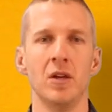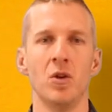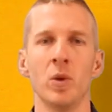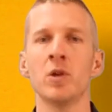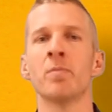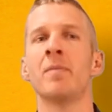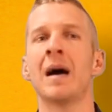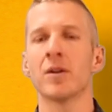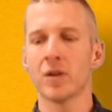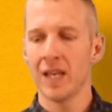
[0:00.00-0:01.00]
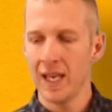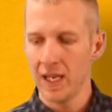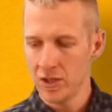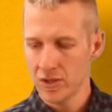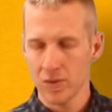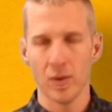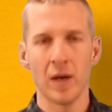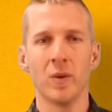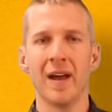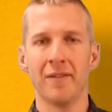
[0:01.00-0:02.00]
Well, your miter gauge,
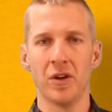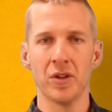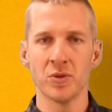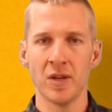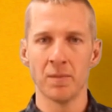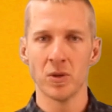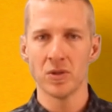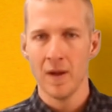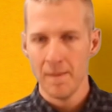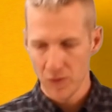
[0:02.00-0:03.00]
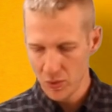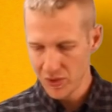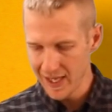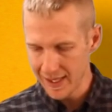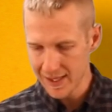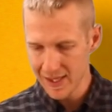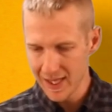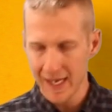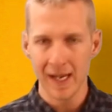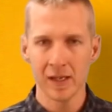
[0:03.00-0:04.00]
right, will have all those numbers. You set it to
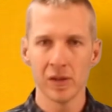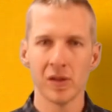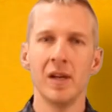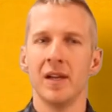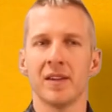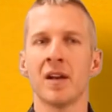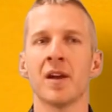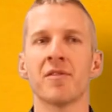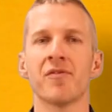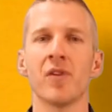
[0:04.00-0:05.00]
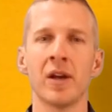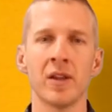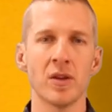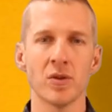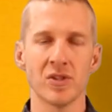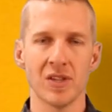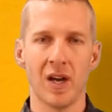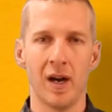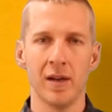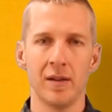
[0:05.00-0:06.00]
that angle. Then on the front of your
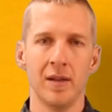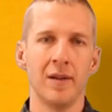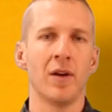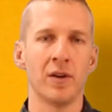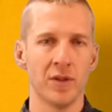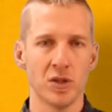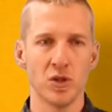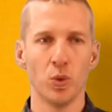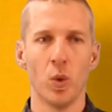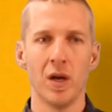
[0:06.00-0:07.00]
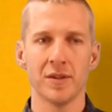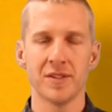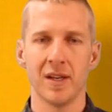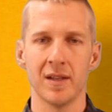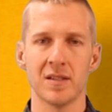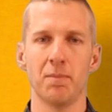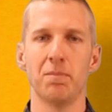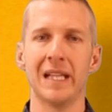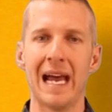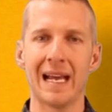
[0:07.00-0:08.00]
saw, on this DeWalt saw, it's a
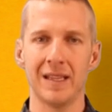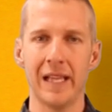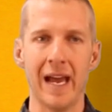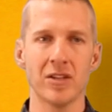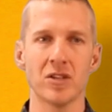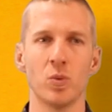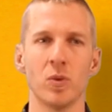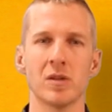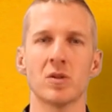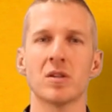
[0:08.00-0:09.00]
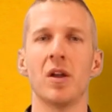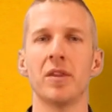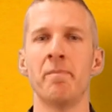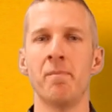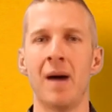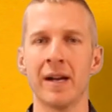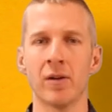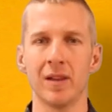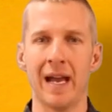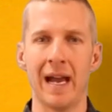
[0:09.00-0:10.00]
black latch. It's called the
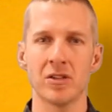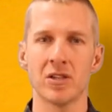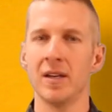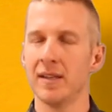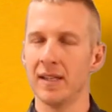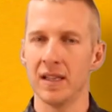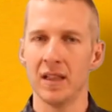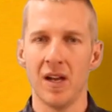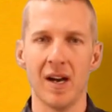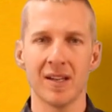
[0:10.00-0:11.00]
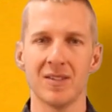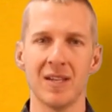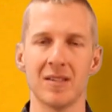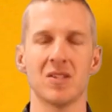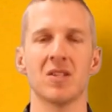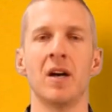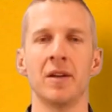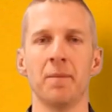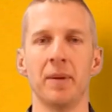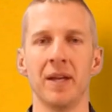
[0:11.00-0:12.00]
miter latch. It locks that
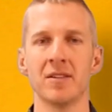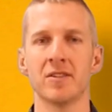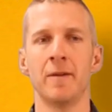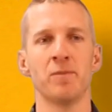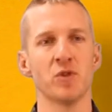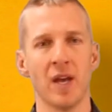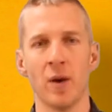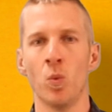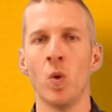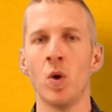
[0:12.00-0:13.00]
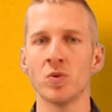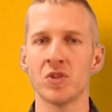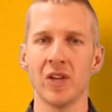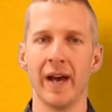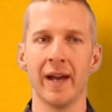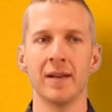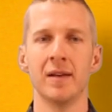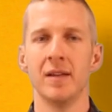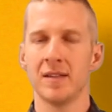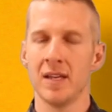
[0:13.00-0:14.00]
saw into place so that it won't slide.
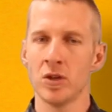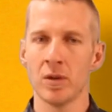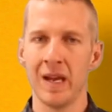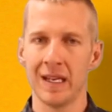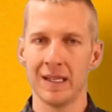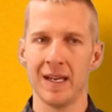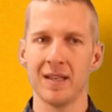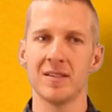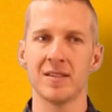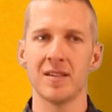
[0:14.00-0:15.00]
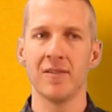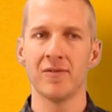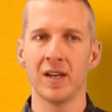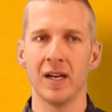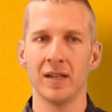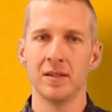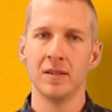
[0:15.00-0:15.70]
Then you can make a nice, safe cut.